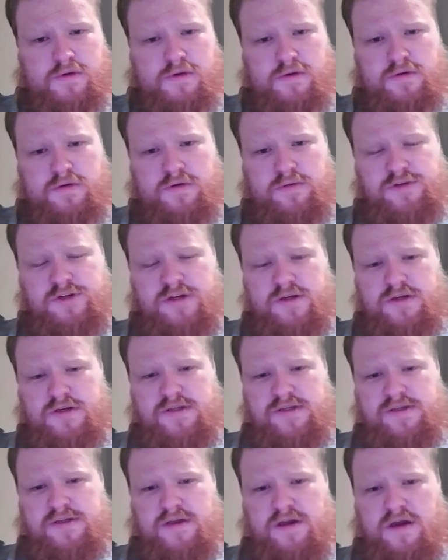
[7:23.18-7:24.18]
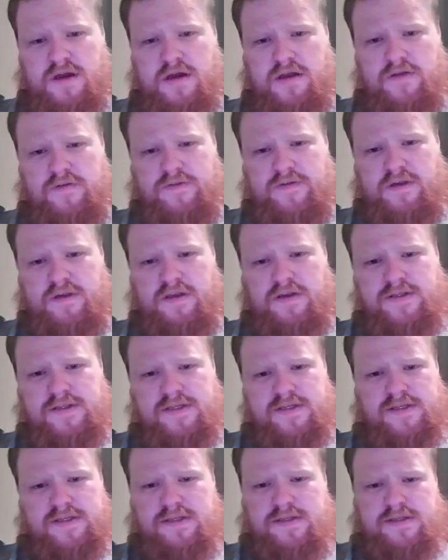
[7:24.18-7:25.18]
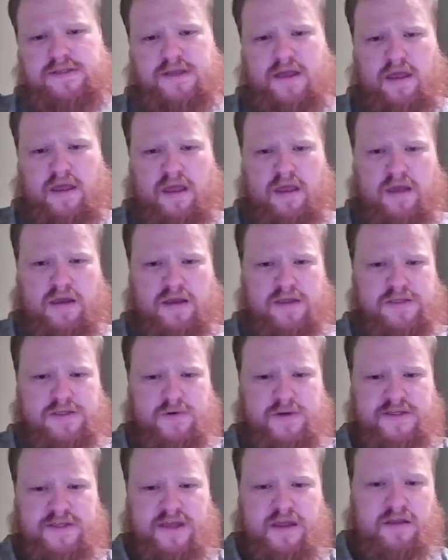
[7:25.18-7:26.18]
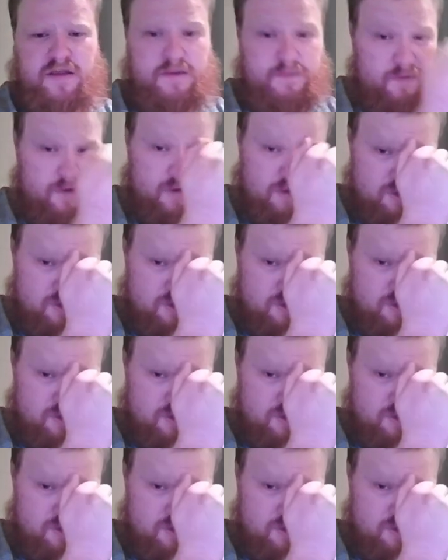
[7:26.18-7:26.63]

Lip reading: I'm trying to decide if he doesn't take, do I take the pawn on